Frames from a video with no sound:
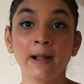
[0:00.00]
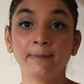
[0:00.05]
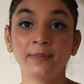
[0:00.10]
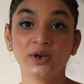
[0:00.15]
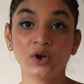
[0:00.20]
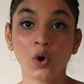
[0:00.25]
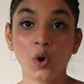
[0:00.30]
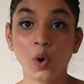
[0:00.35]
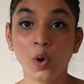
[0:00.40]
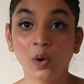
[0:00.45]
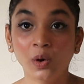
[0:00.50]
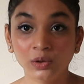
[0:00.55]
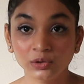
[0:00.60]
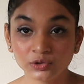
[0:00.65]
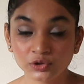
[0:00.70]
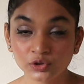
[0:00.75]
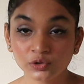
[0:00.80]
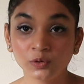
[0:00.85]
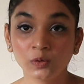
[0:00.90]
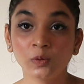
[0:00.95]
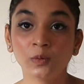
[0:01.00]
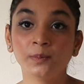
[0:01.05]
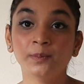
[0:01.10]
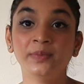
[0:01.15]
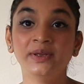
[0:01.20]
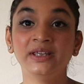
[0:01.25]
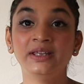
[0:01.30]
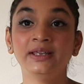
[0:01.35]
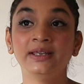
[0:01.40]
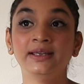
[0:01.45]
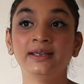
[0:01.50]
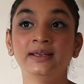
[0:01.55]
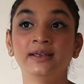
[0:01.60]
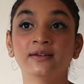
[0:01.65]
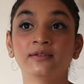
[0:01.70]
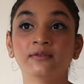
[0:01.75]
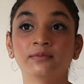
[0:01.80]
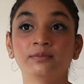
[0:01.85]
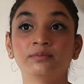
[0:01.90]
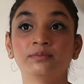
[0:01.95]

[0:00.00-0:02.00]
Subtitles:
but also be